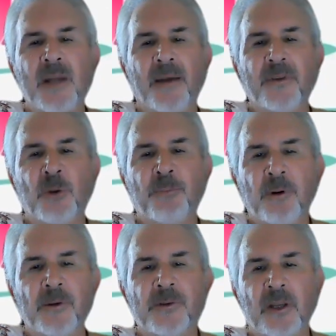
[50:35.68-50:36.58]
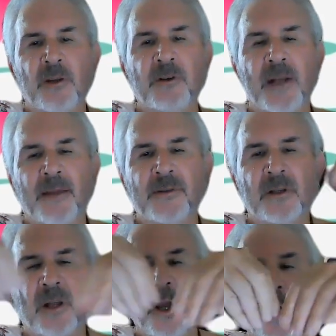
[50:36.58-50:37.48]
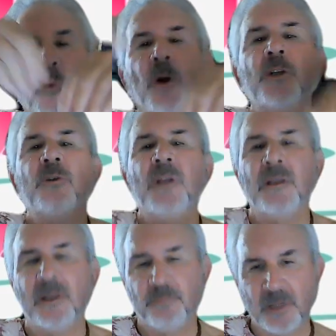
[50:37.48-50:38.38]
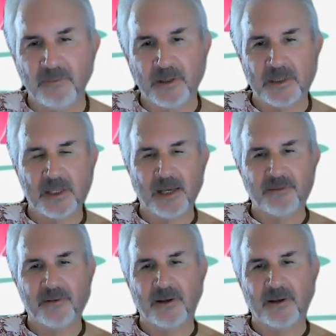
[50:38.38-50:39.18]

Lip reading: death, your births and your deaths and what you did in the previous life.